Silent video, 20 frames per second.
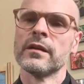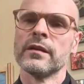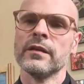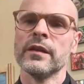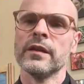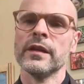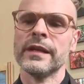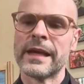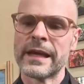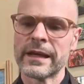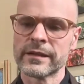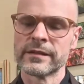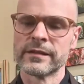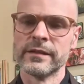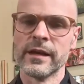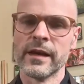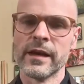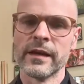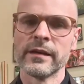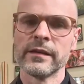The next
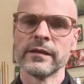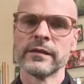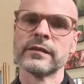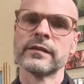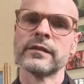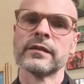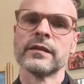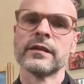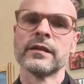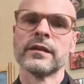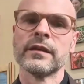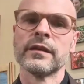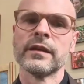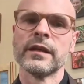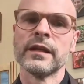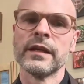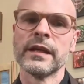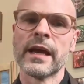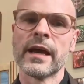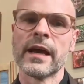day,
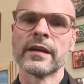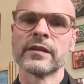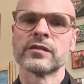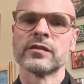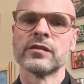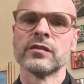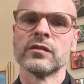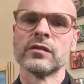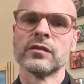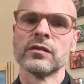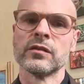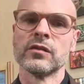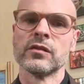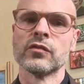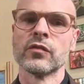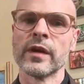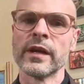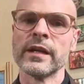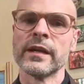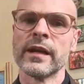he asked
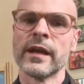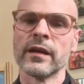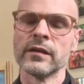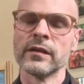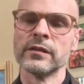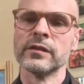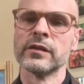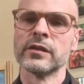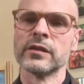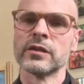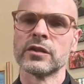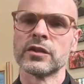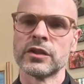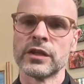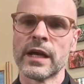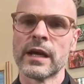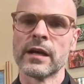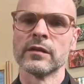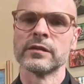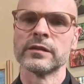Great Elder
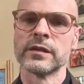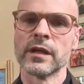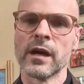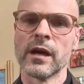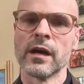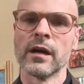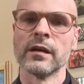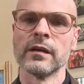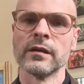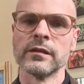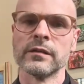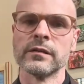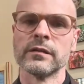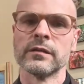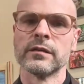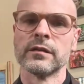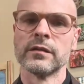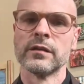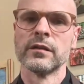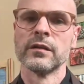Xiao Tong,
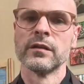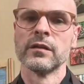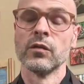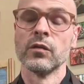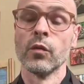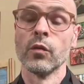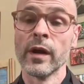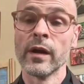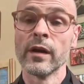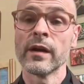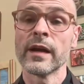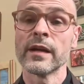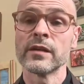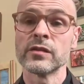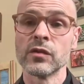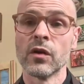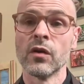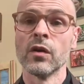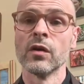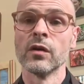"Where has
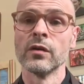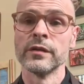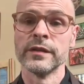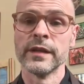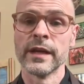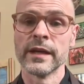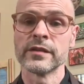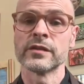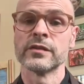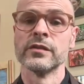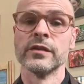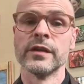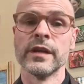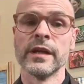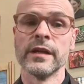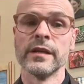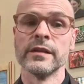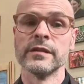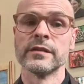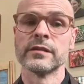all
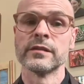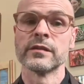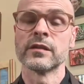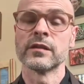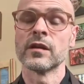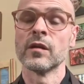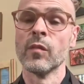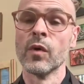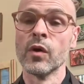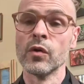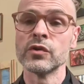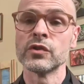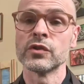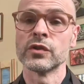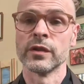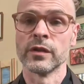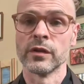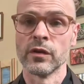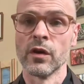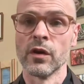yesterday's
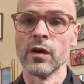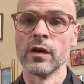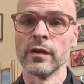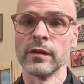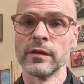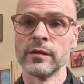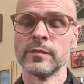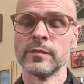commotion gone?"